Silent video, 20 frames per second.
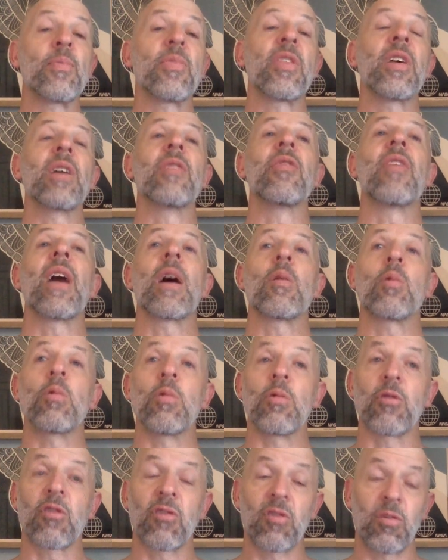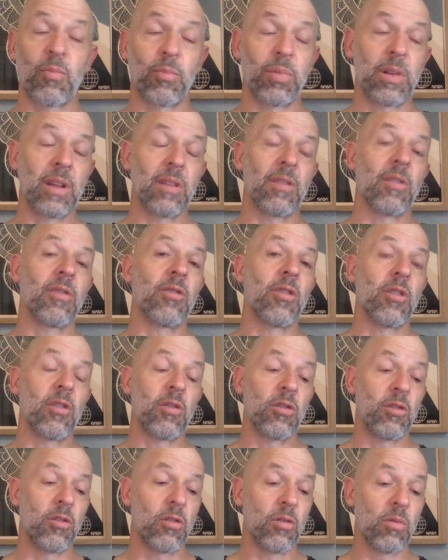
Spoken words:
then that will split the